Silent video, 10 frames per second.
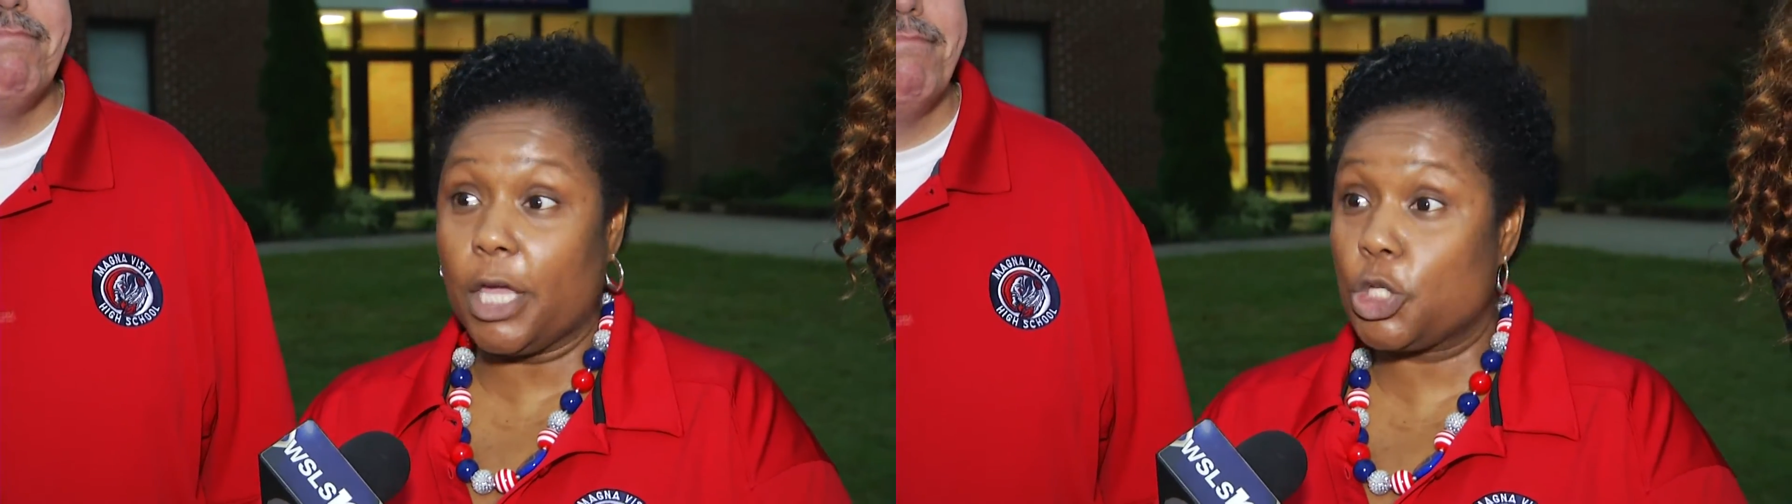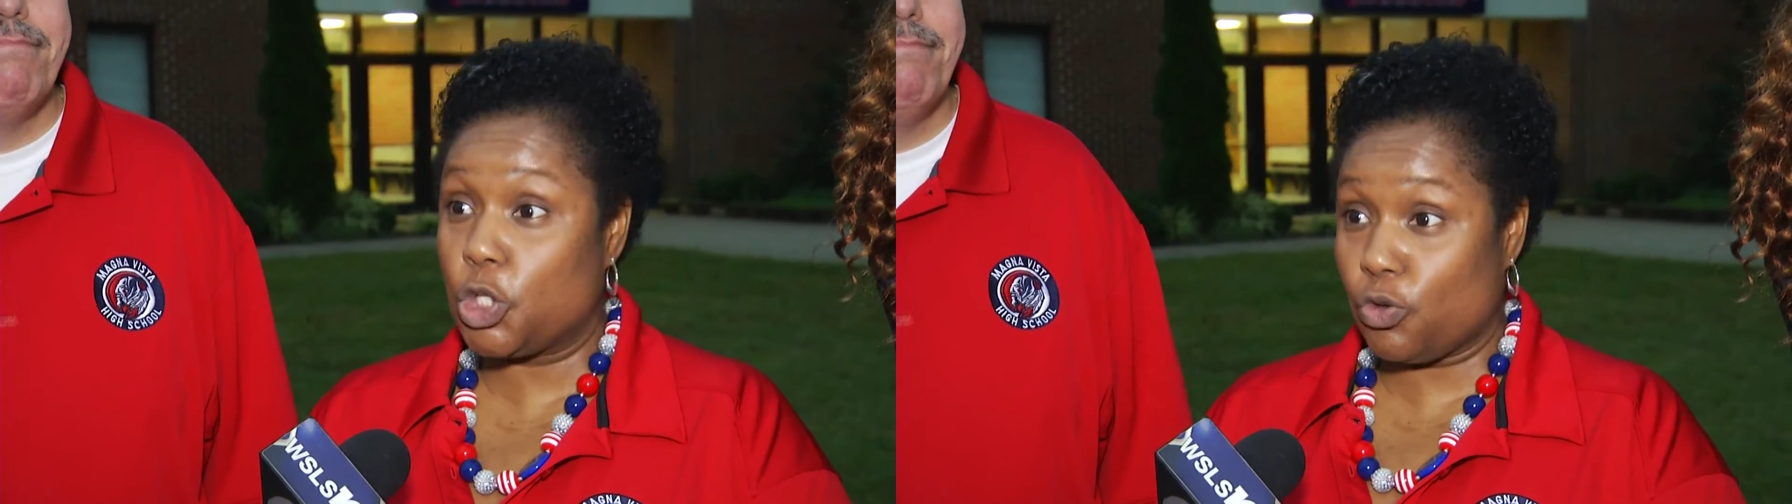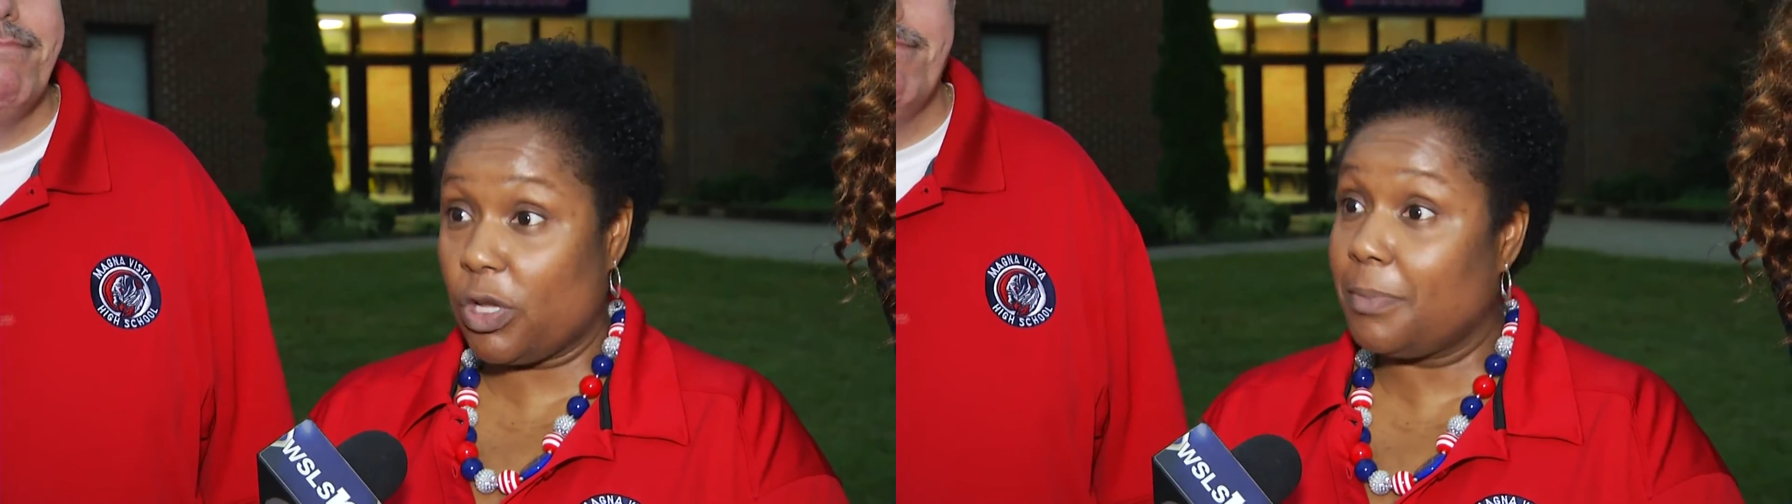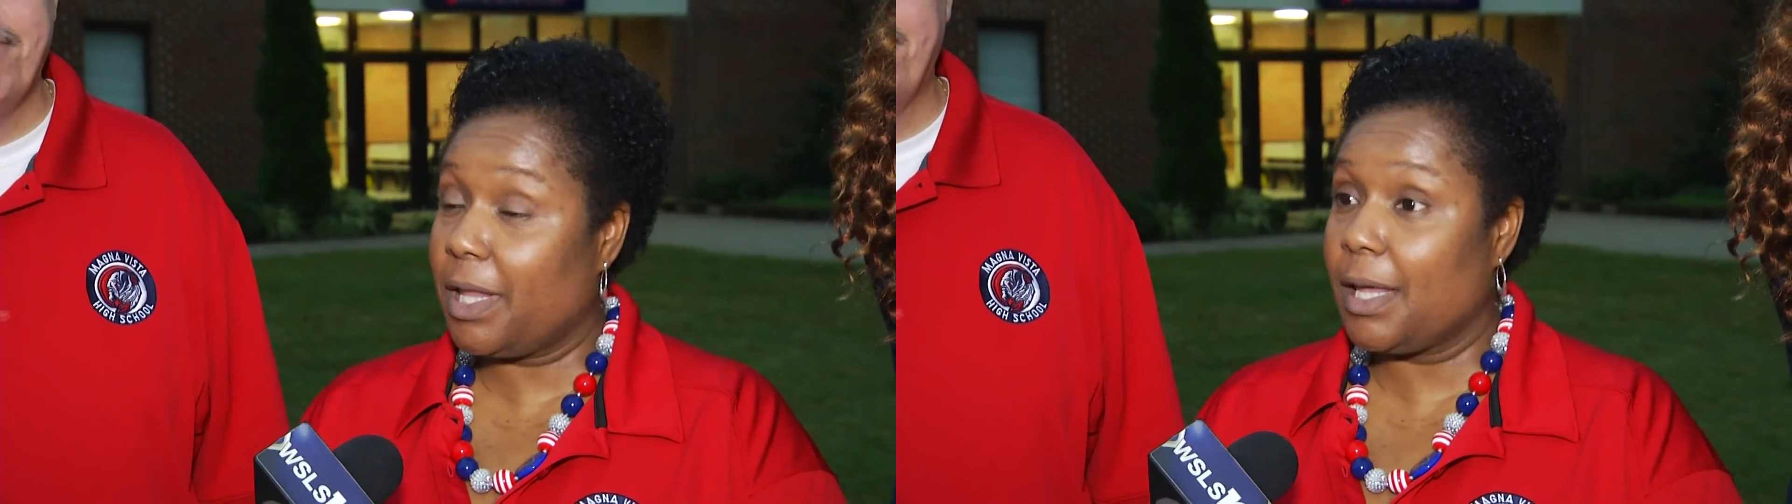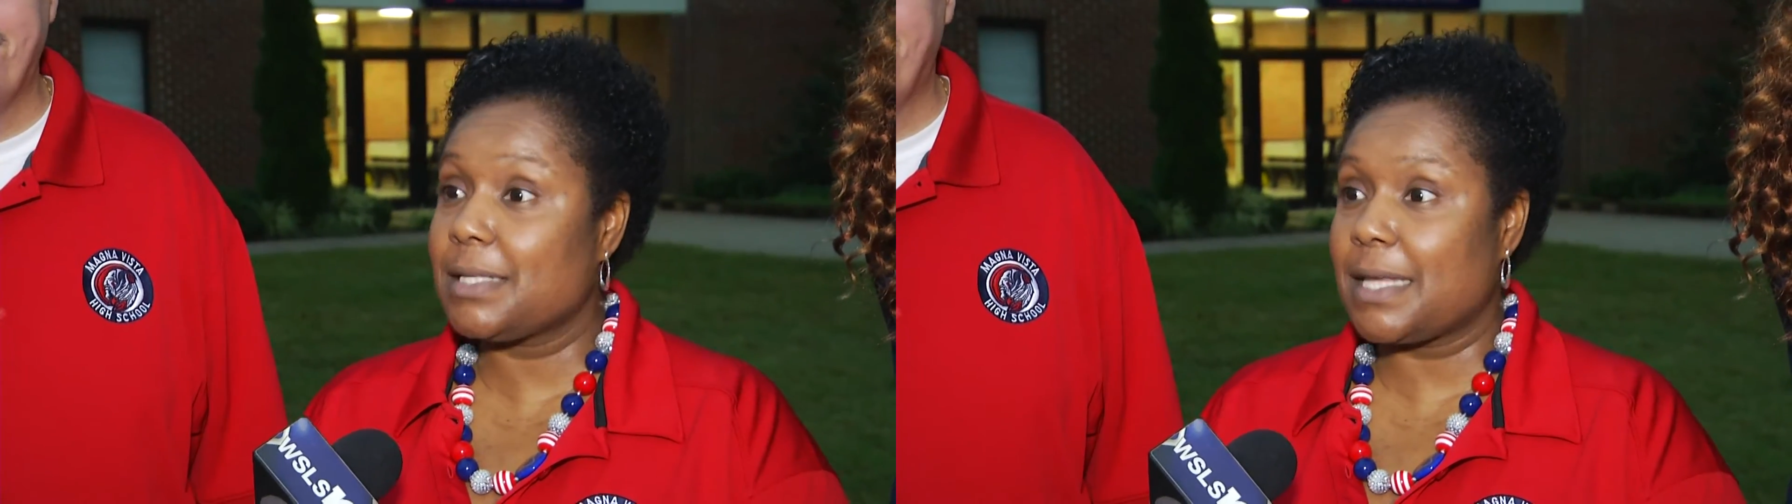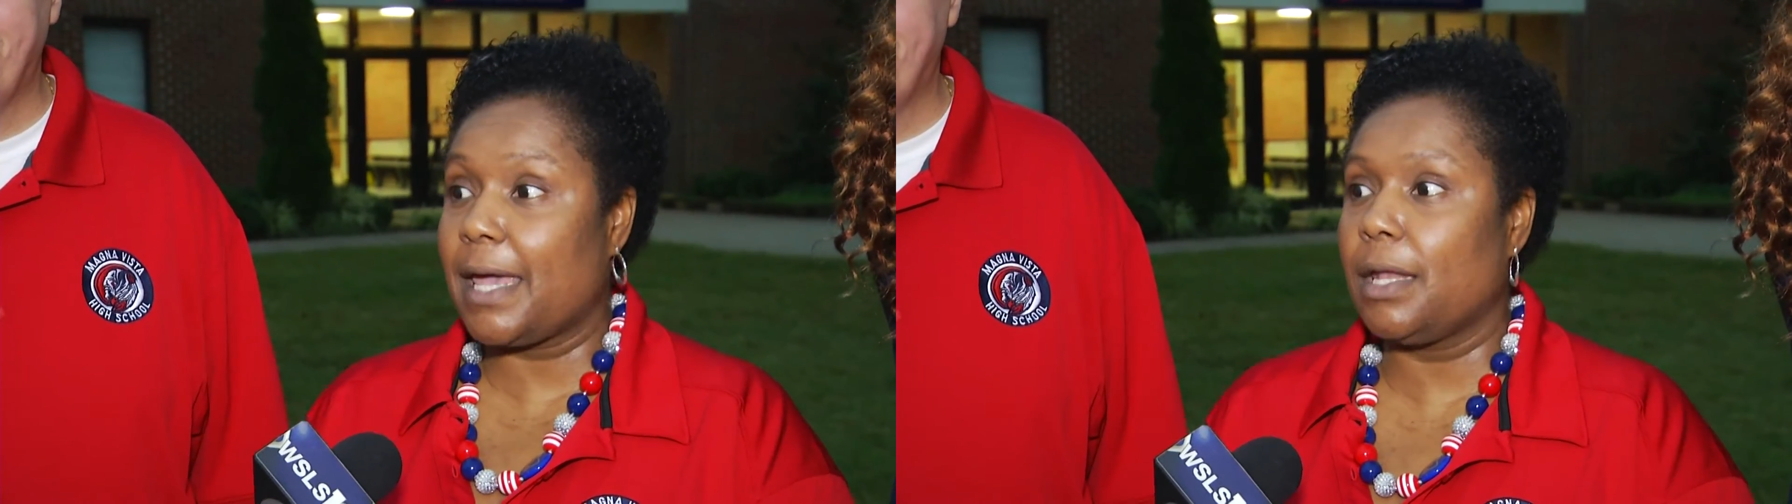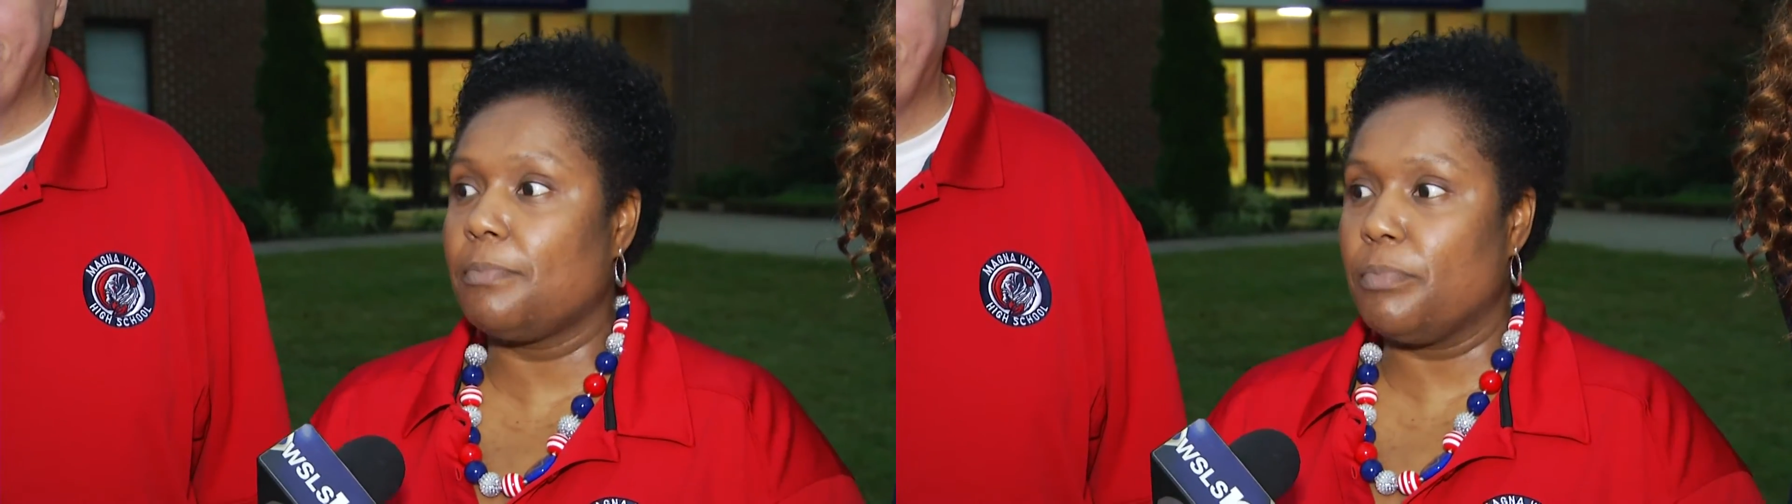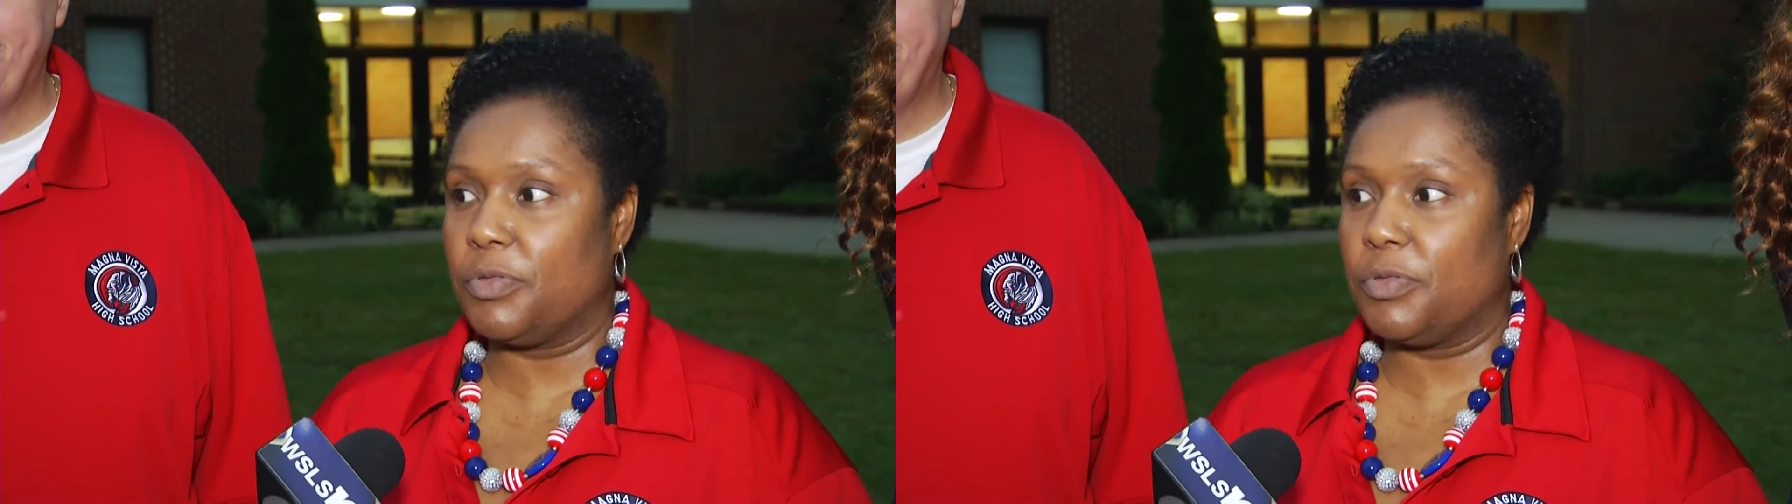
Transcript: extremely excited